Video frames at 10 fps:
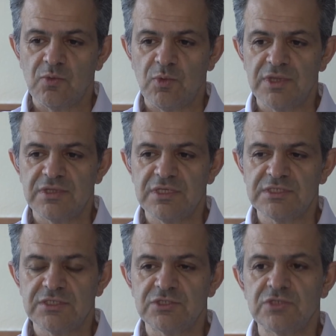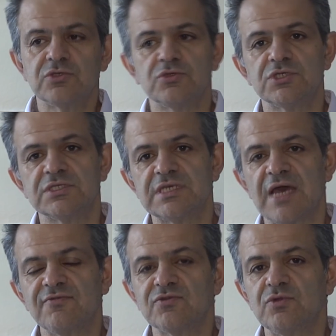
where these institutions have